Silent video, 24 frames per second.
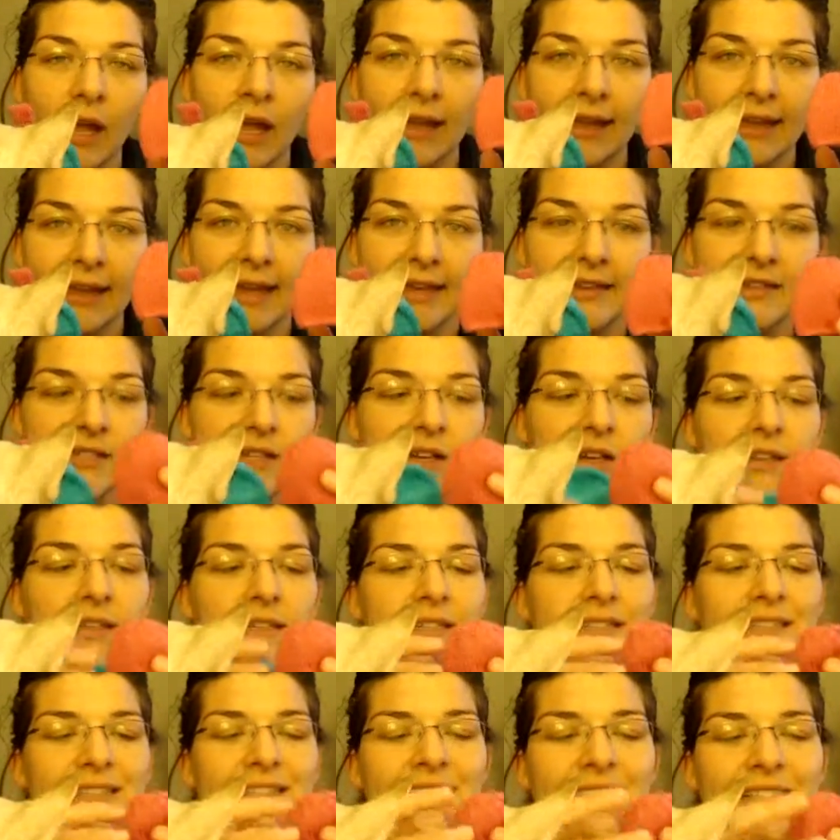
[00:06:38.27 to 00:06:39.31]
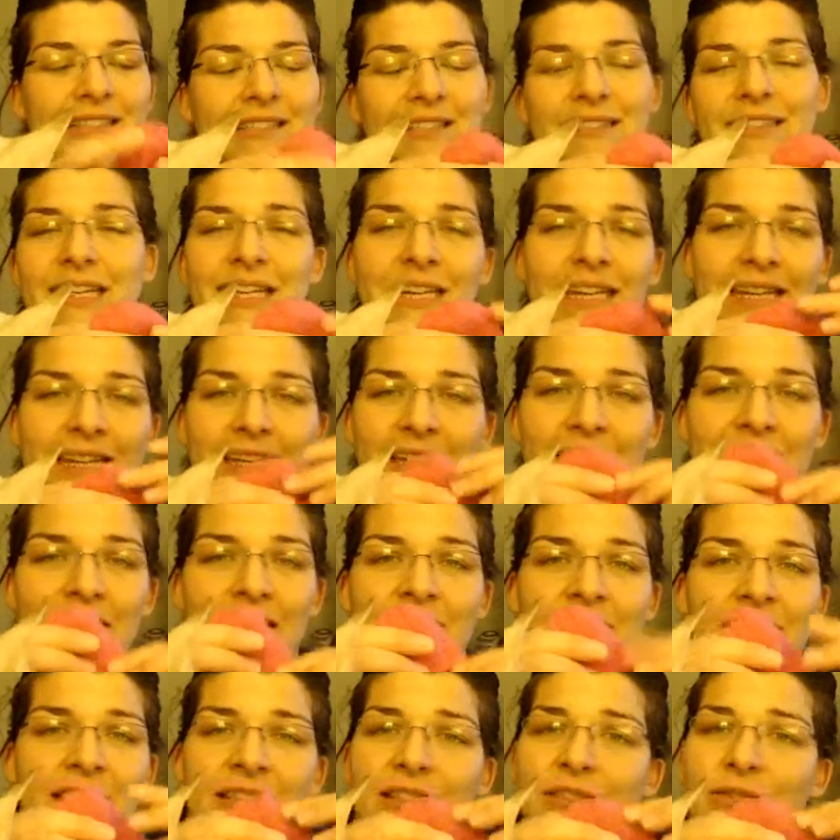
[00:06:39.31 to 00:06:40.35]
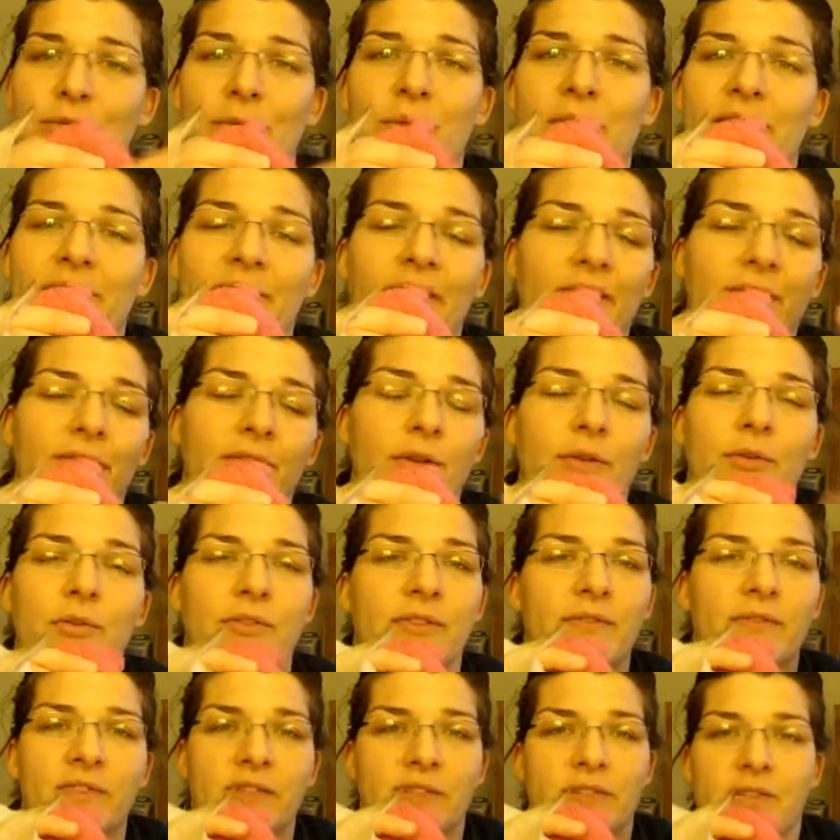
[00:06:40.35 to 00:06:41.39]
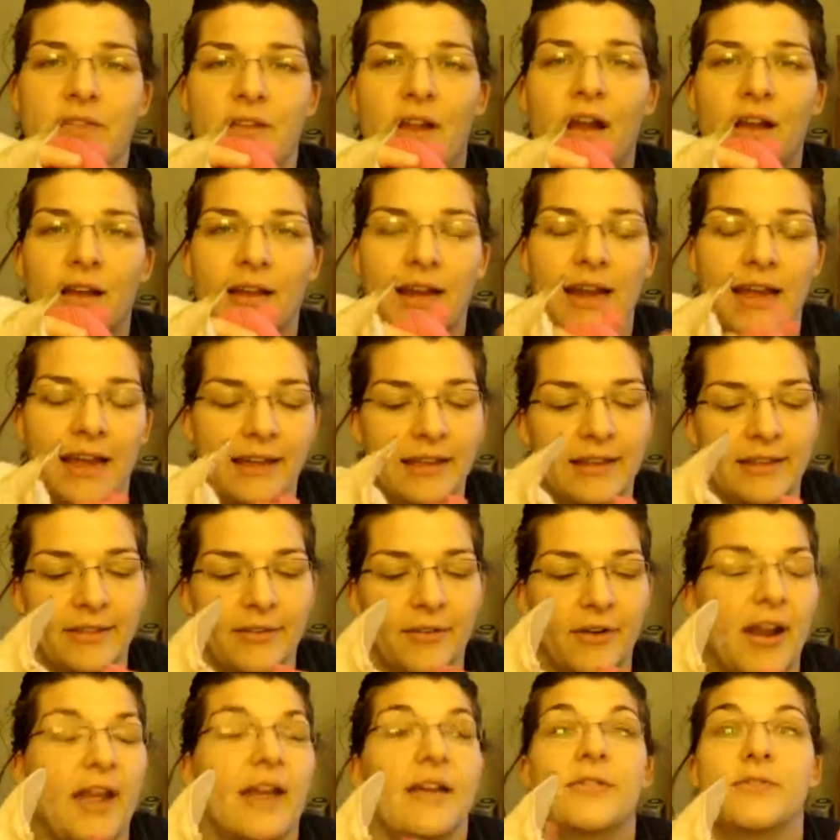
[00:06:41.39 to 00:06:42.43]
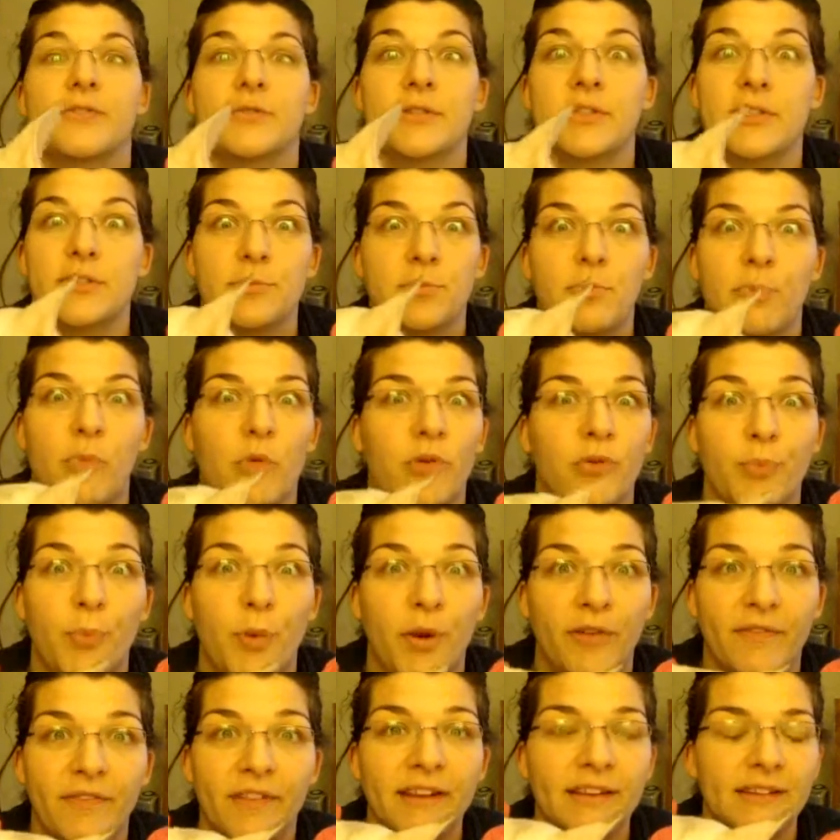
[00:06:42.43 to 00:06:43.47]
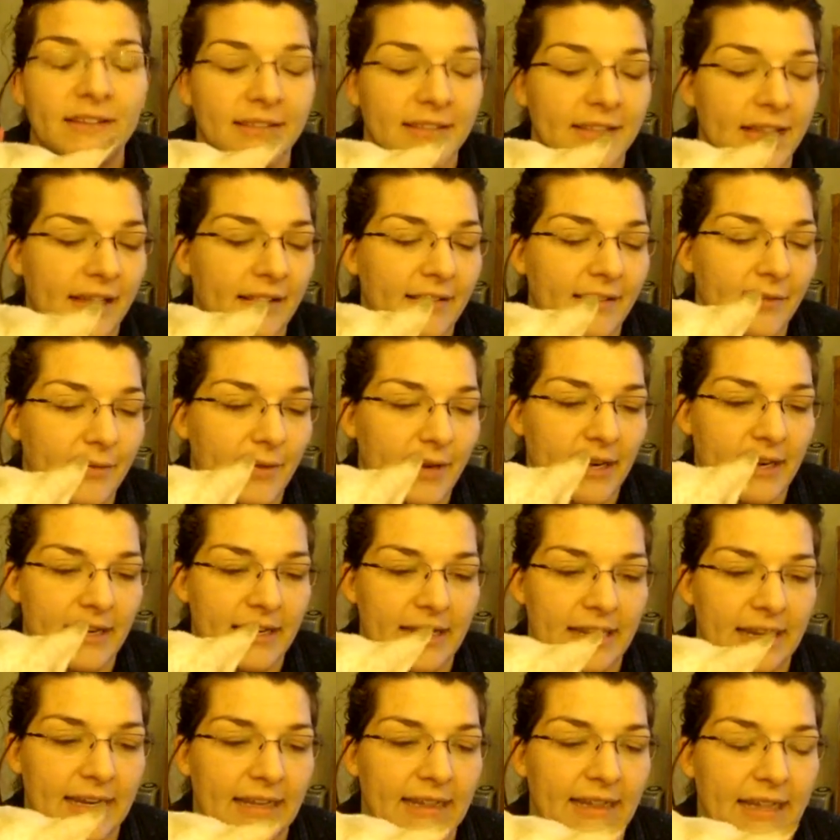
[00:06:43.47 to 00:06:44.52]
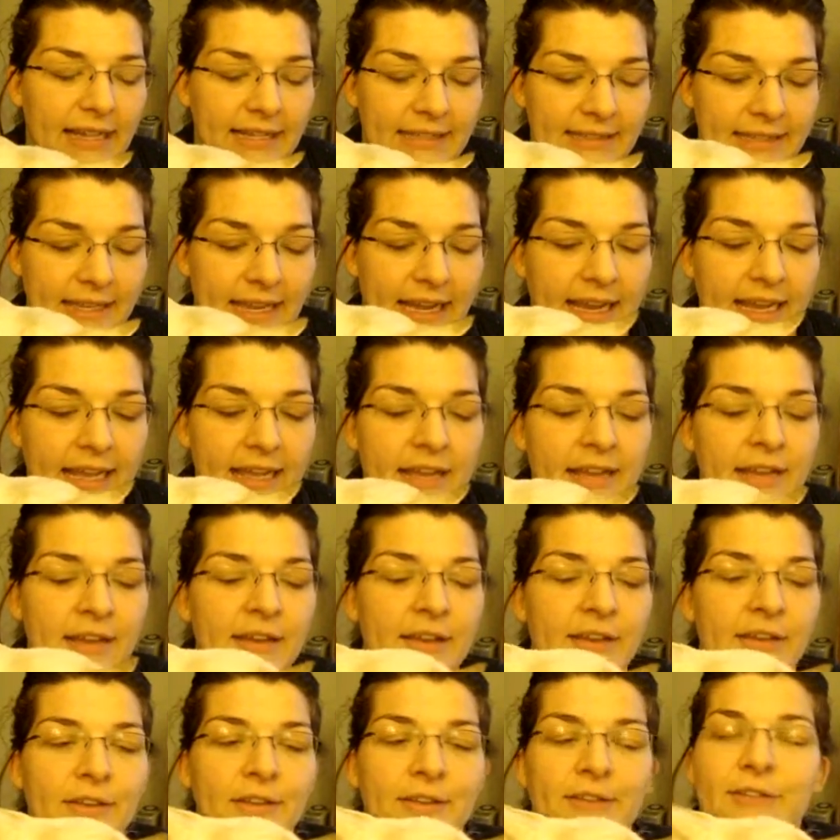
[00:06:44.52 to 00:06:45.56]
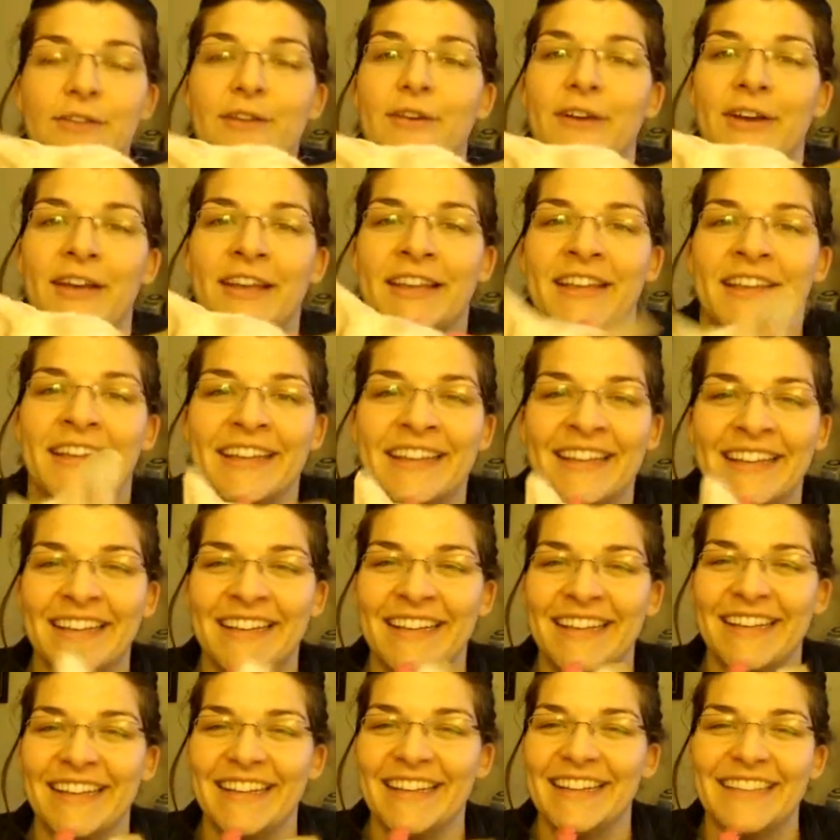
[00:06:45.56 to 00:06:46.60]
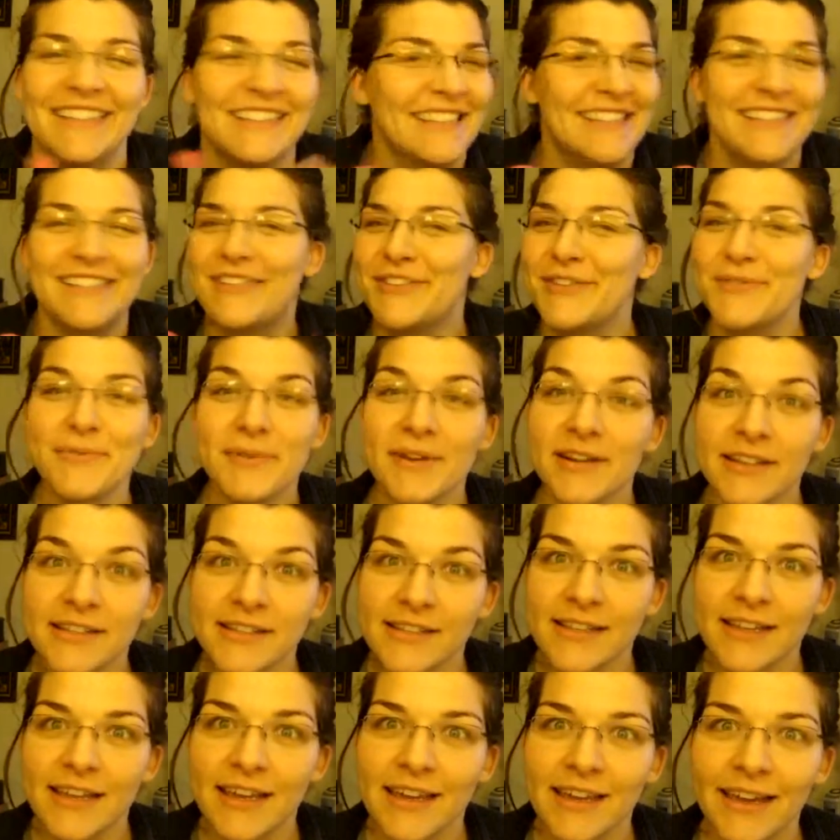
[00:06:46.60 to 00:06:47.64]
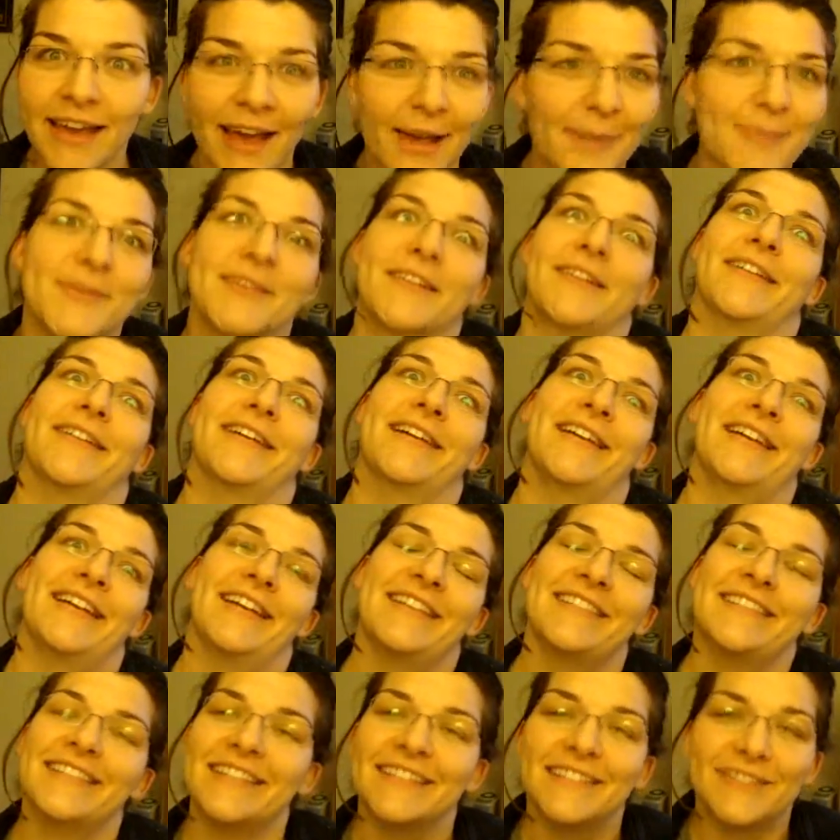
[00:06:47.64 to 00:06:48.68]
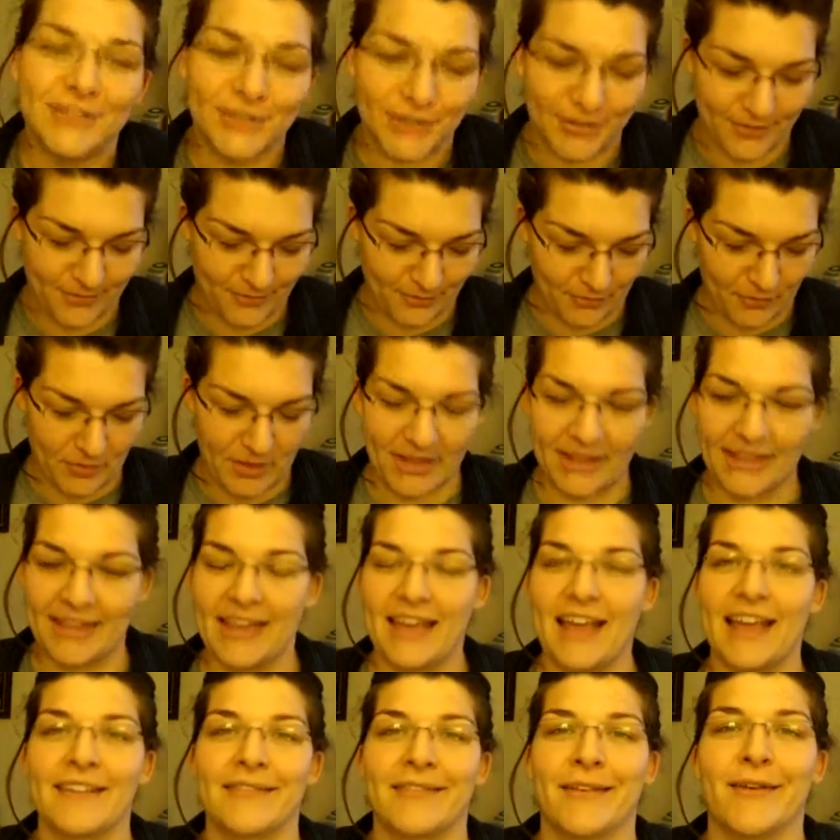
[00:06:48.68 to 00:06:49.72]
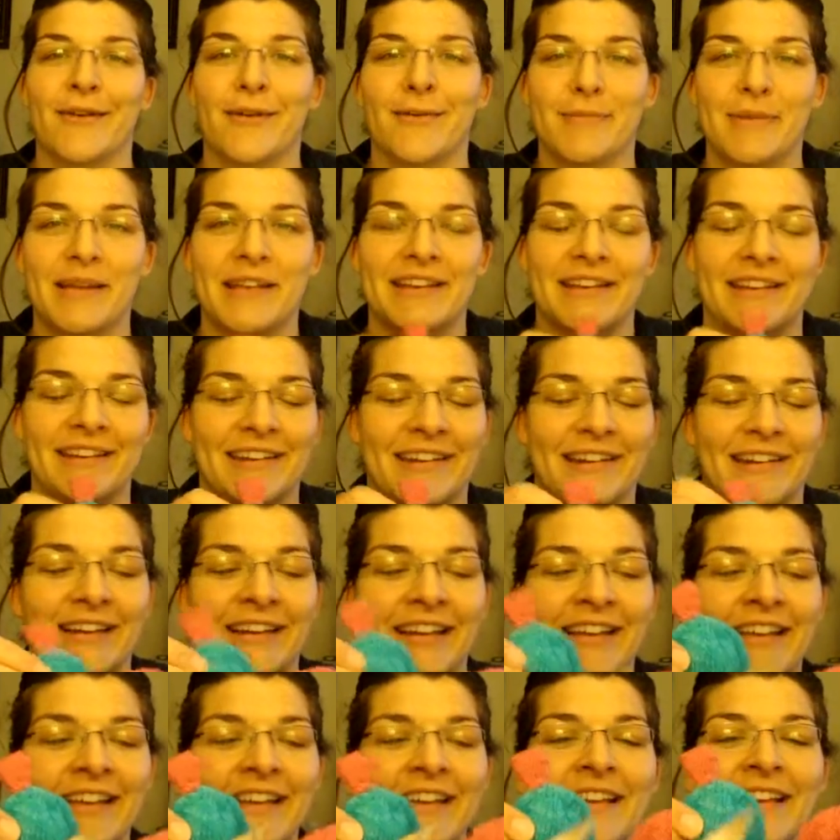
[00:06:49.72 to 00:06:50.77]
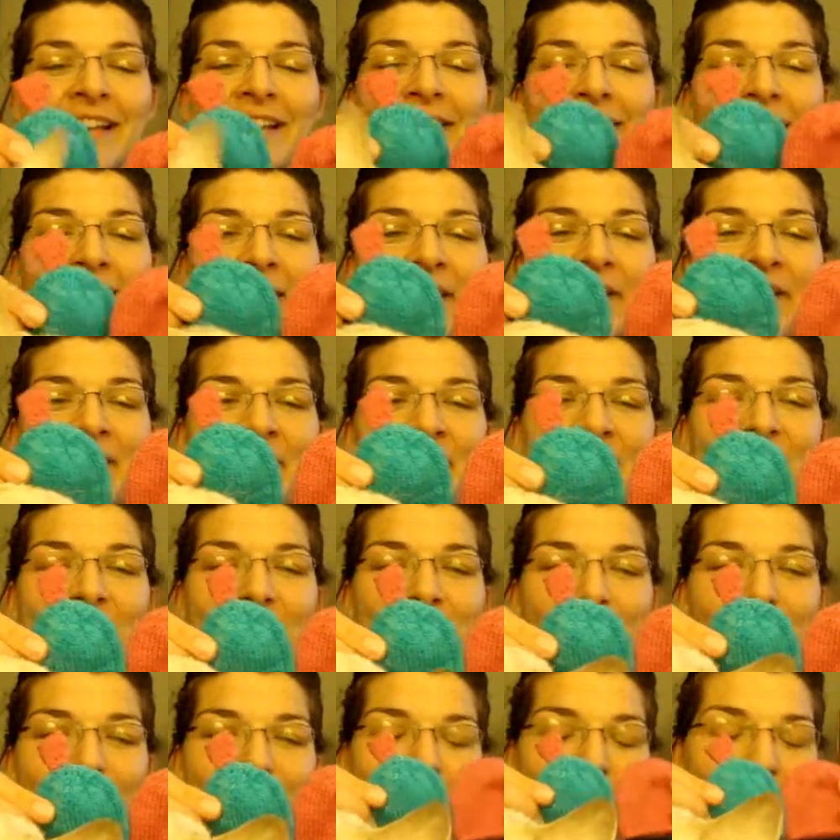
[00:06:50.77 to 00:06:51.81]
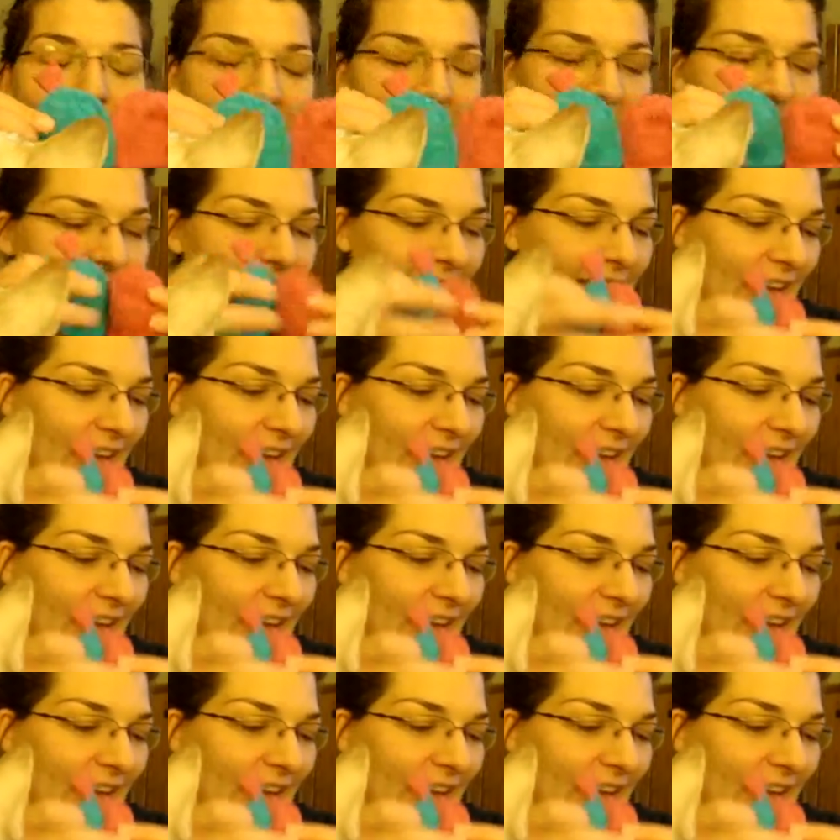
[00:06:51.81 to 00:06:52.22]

I cast on, because this is like 25 rows of just stockinette in the round, which was perfect, exactly what I needed last night. So, did you want to see? I'm sorry, is it just really has her opinion here? So I did